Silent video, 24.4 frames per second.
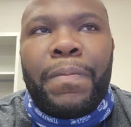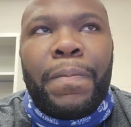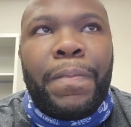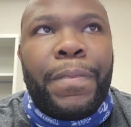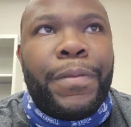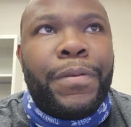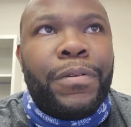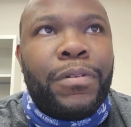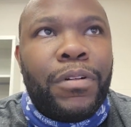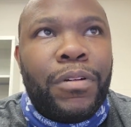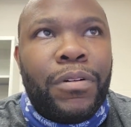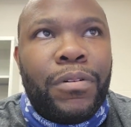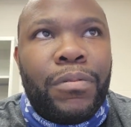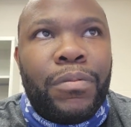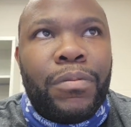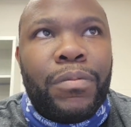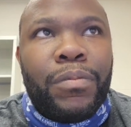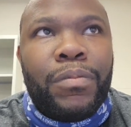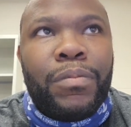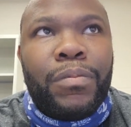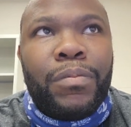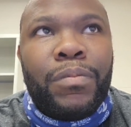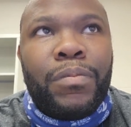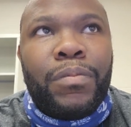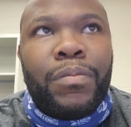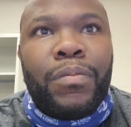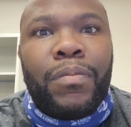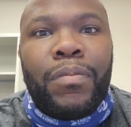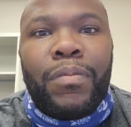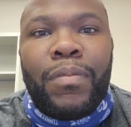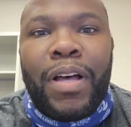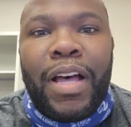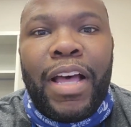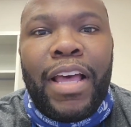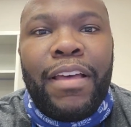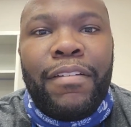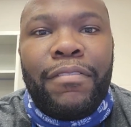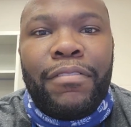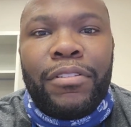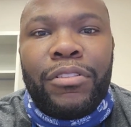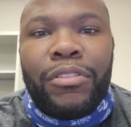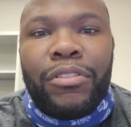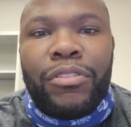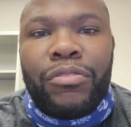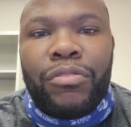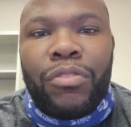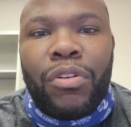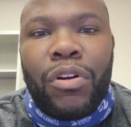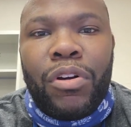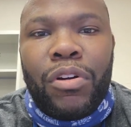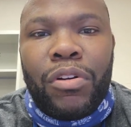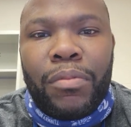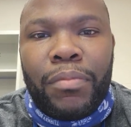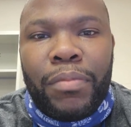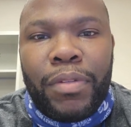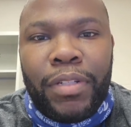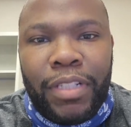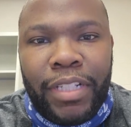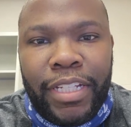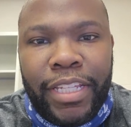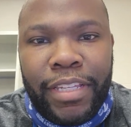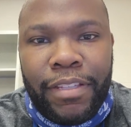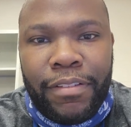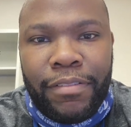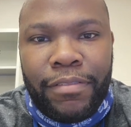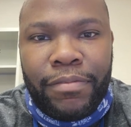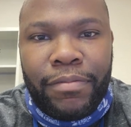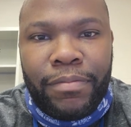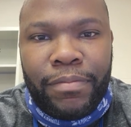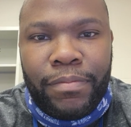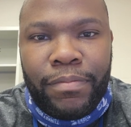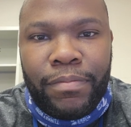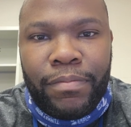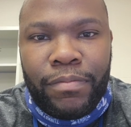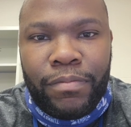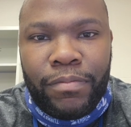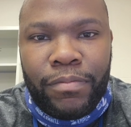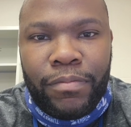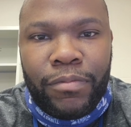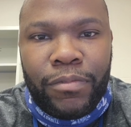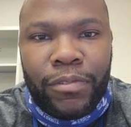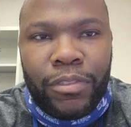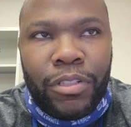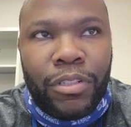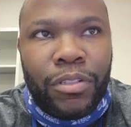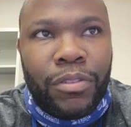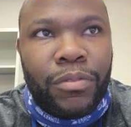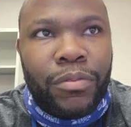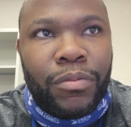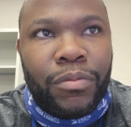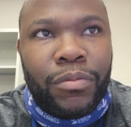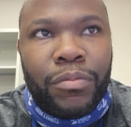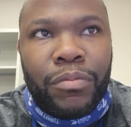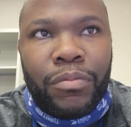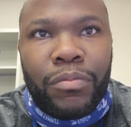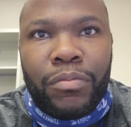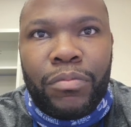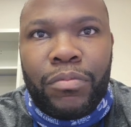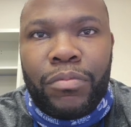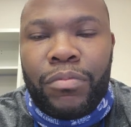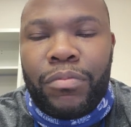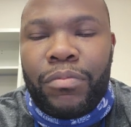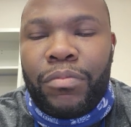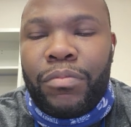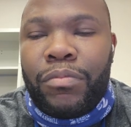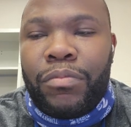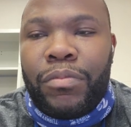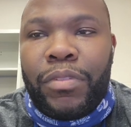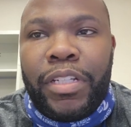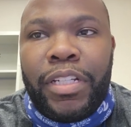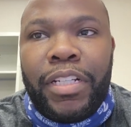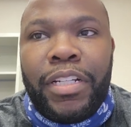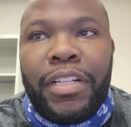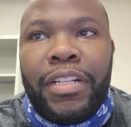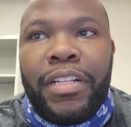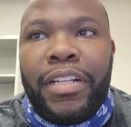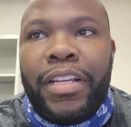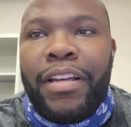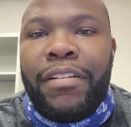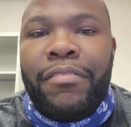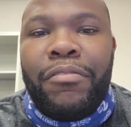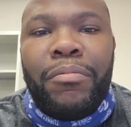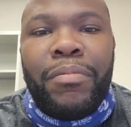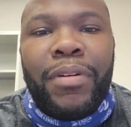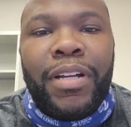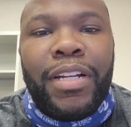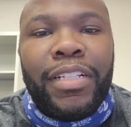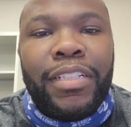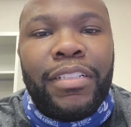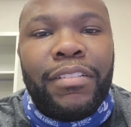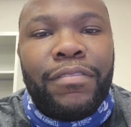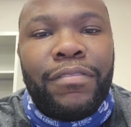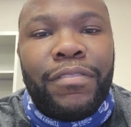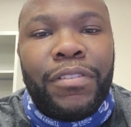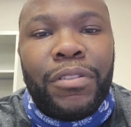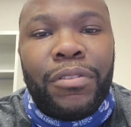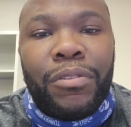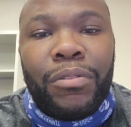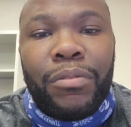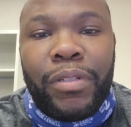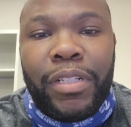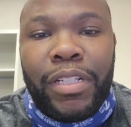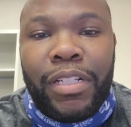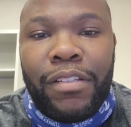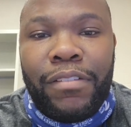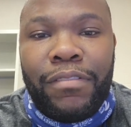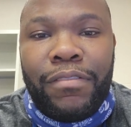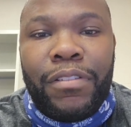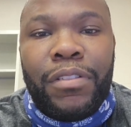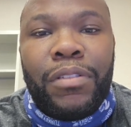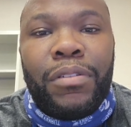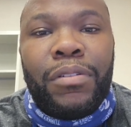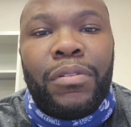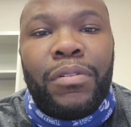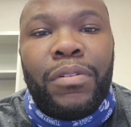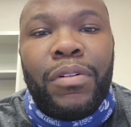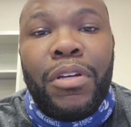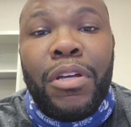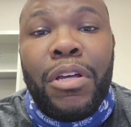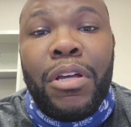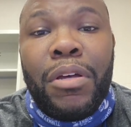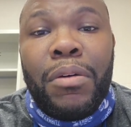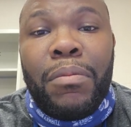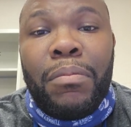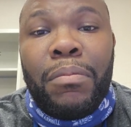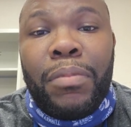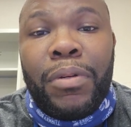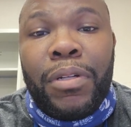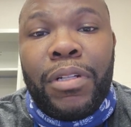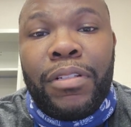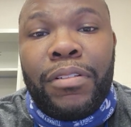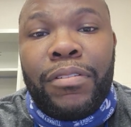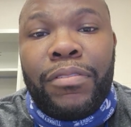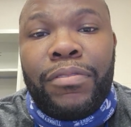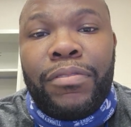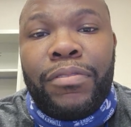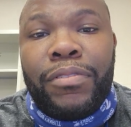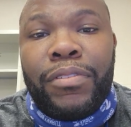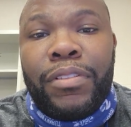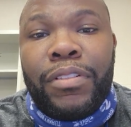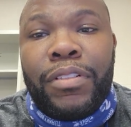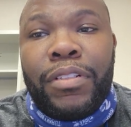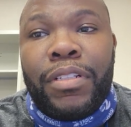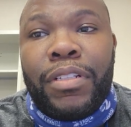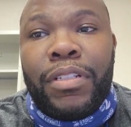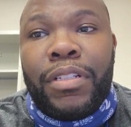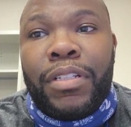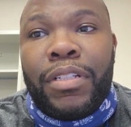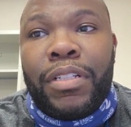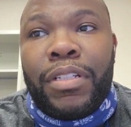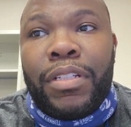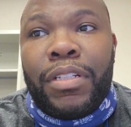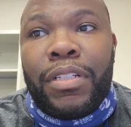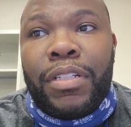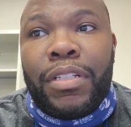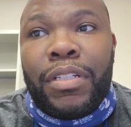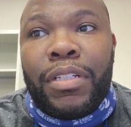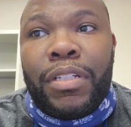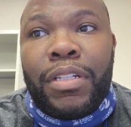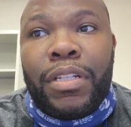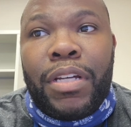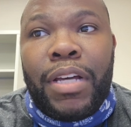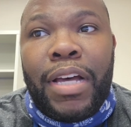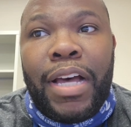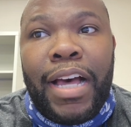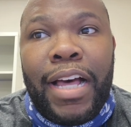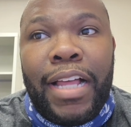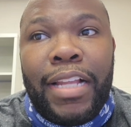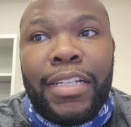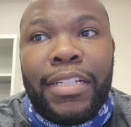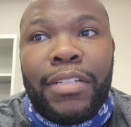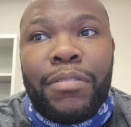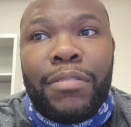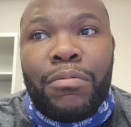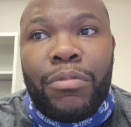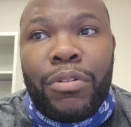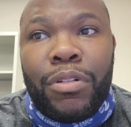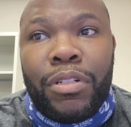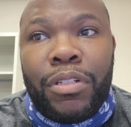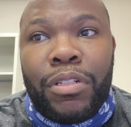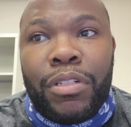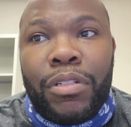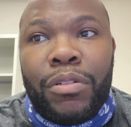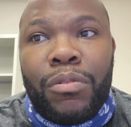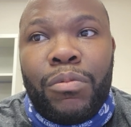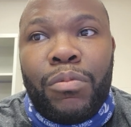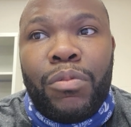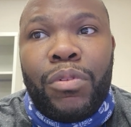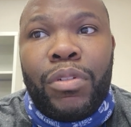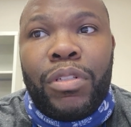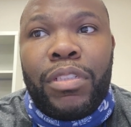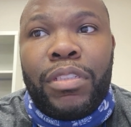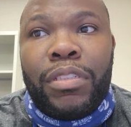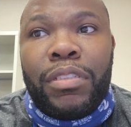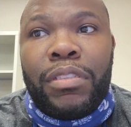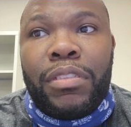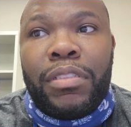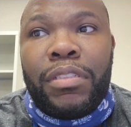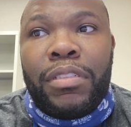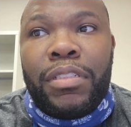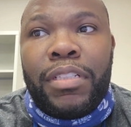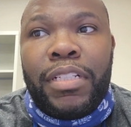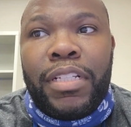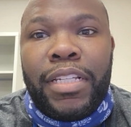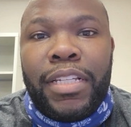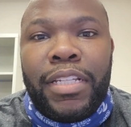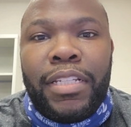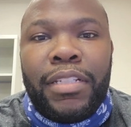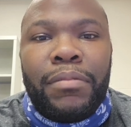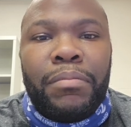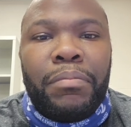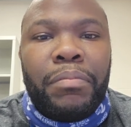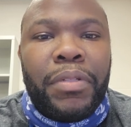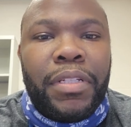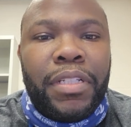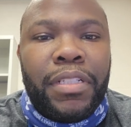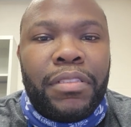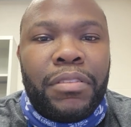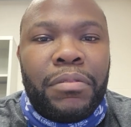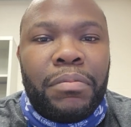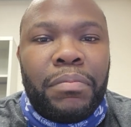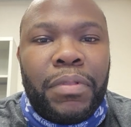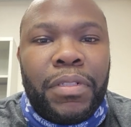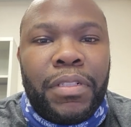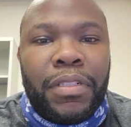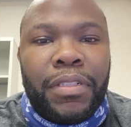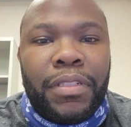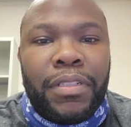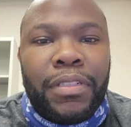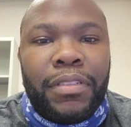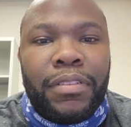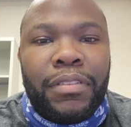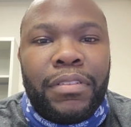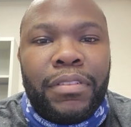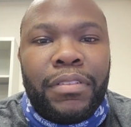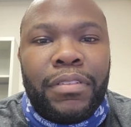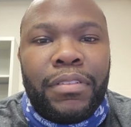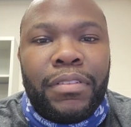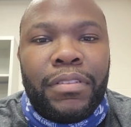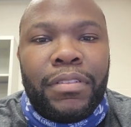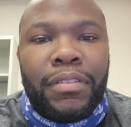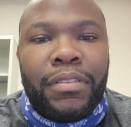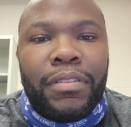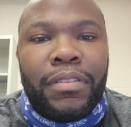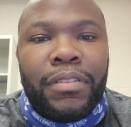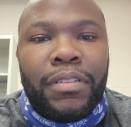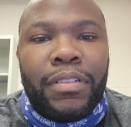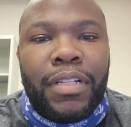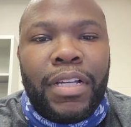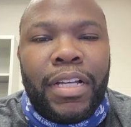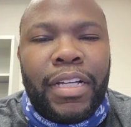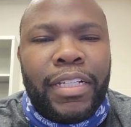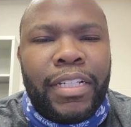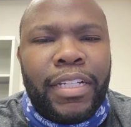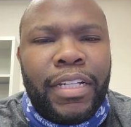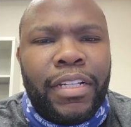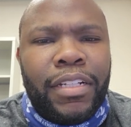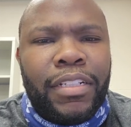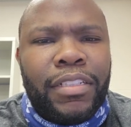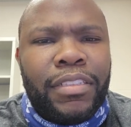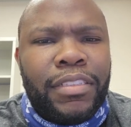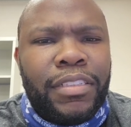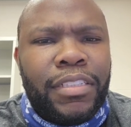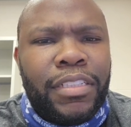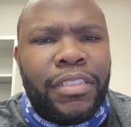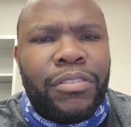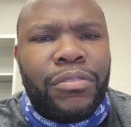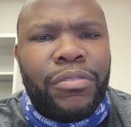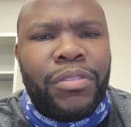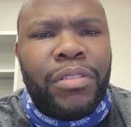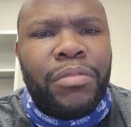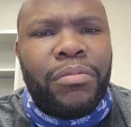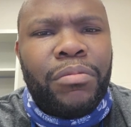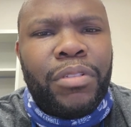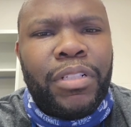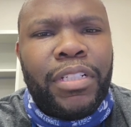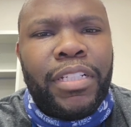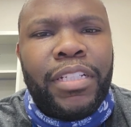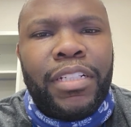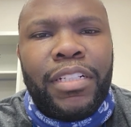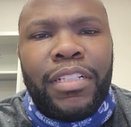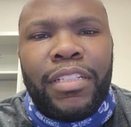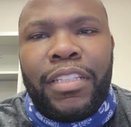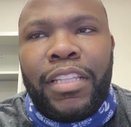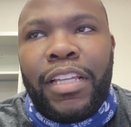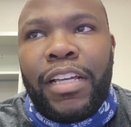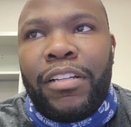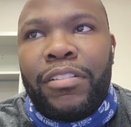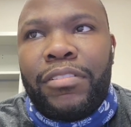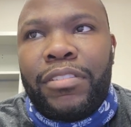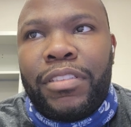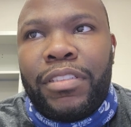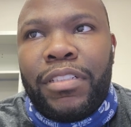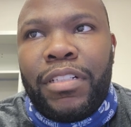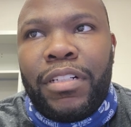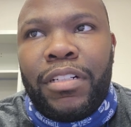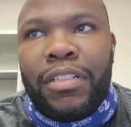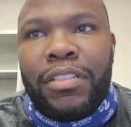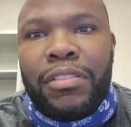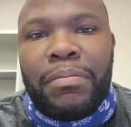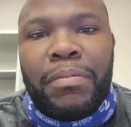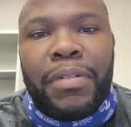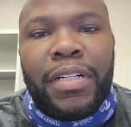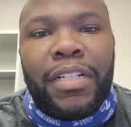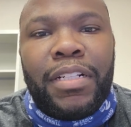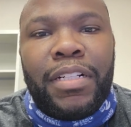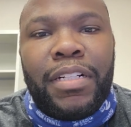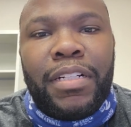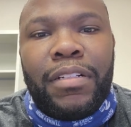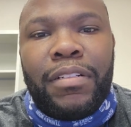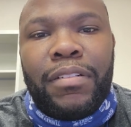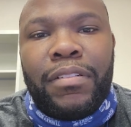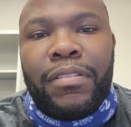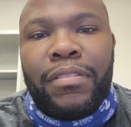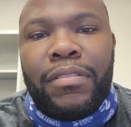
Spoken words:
You know, I have a strong belief, you know, and everybody can feel the way they feel. But if Hollywood was in Pittsburgh, I guarantee you he would have hit 1,000 yards by now.